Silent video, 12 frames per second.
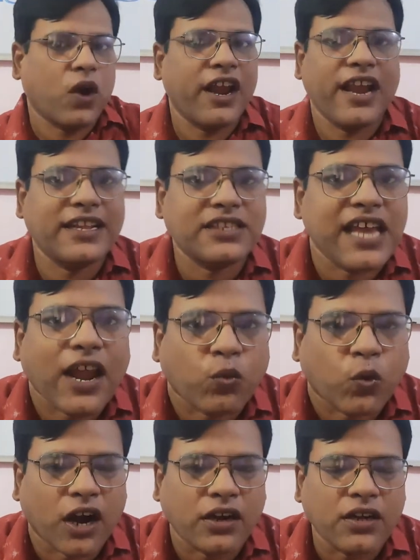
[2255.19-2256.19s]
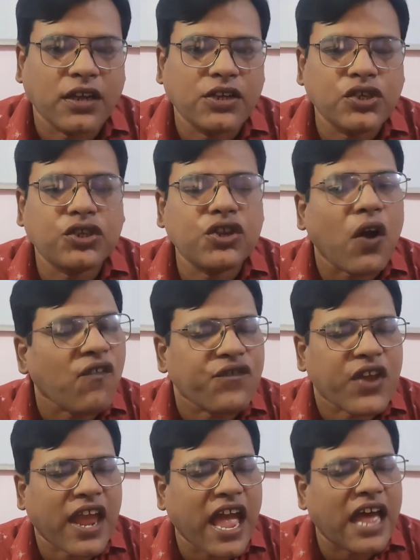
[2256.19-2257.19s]
and etc. So don't
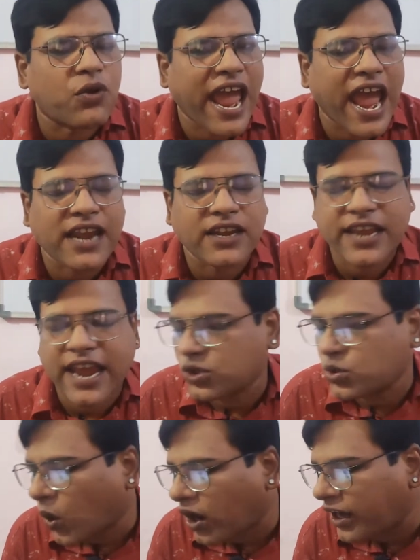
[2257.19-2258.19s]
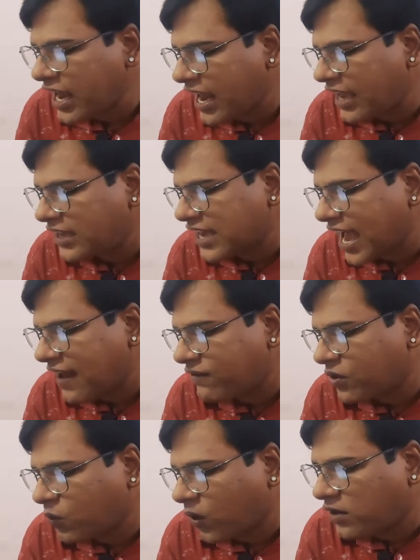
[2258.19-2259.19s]
forget to add guess what es
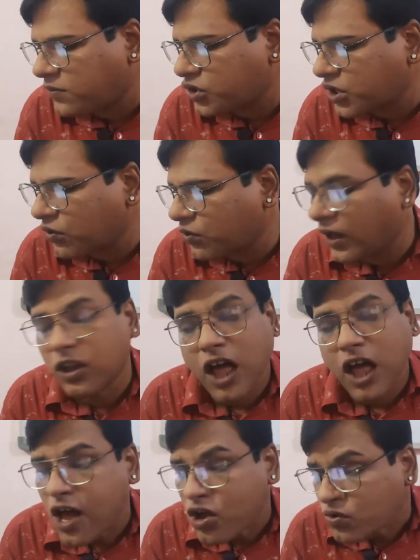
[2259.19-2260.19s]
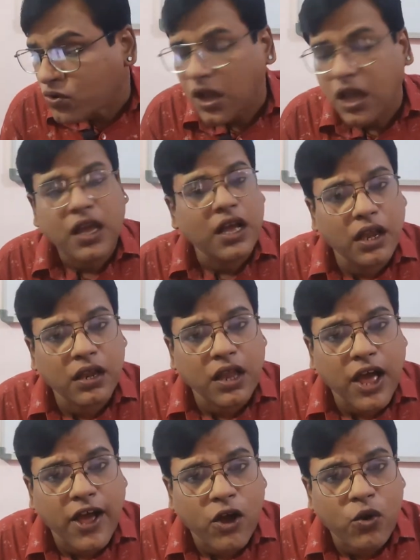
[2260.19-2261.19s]
after the word. So hello,
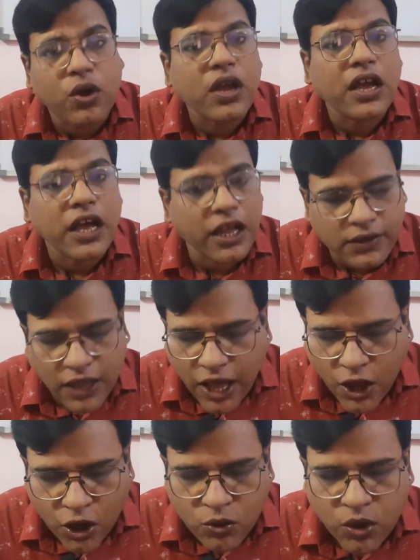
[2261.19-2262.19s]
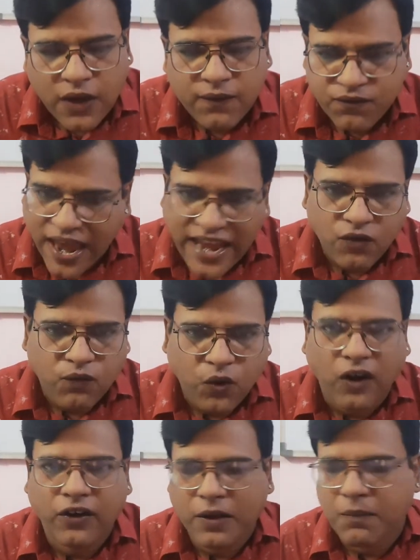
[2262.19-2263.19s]
hello, hello. Thank you
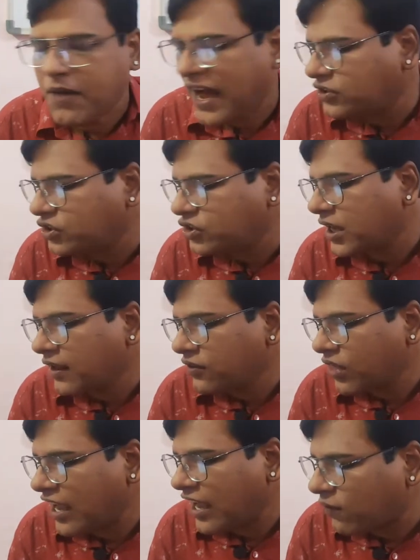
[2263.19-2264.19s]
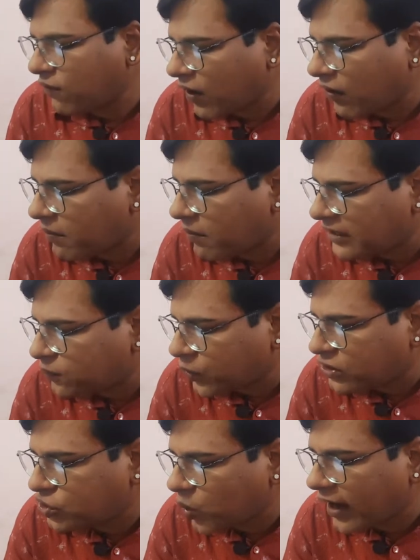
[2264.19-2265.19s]
very much. Thank you very much for
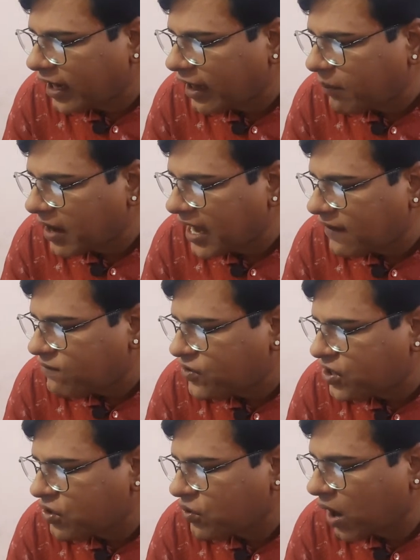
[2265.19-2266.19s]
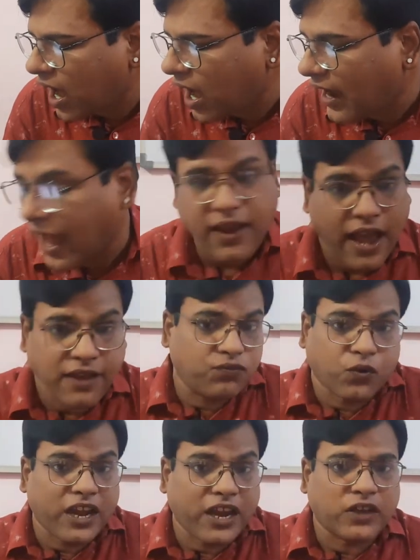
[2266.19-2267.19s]
joining me. And if you, I
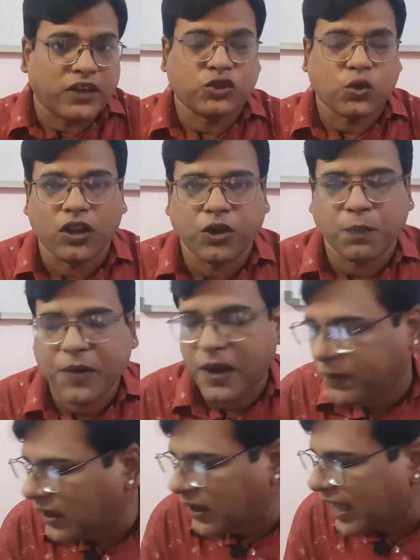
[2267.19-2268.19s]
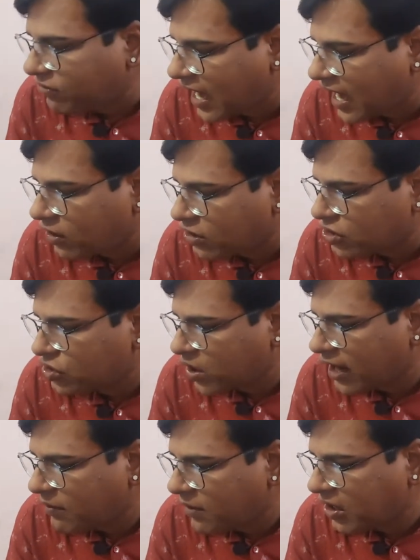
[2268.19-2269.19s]
request to all you people out there to
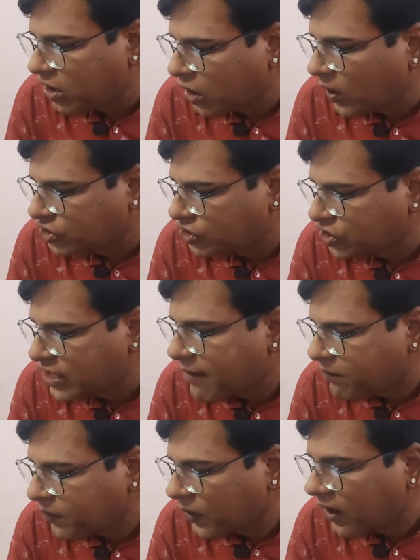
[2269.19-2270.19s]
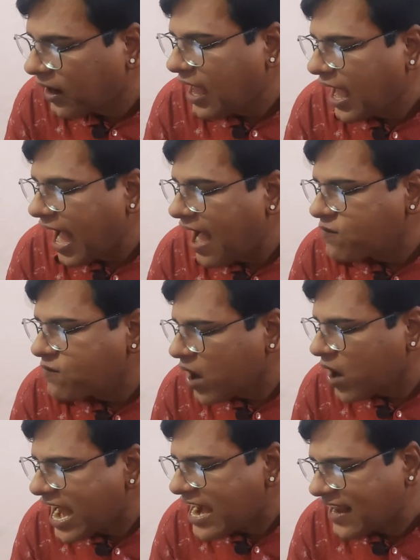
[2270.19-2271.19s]
join me in large number. I'm
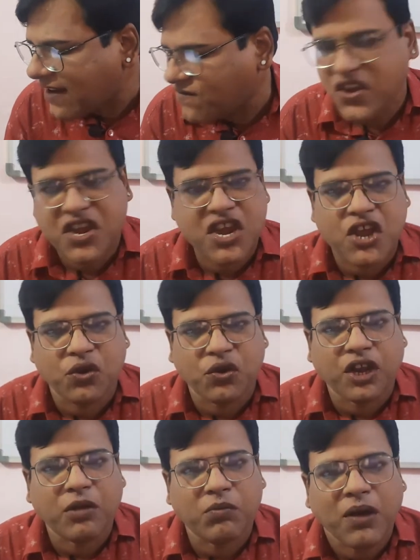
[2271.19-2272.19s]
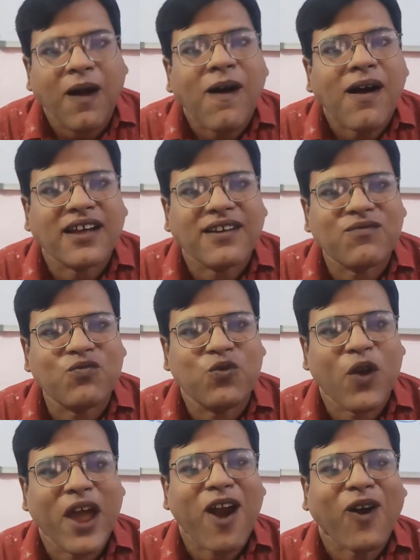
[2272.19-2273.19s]
waiting for you. Come on,
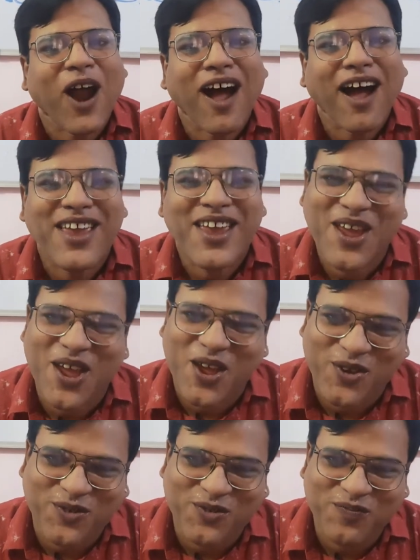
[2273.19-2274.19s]
where are you?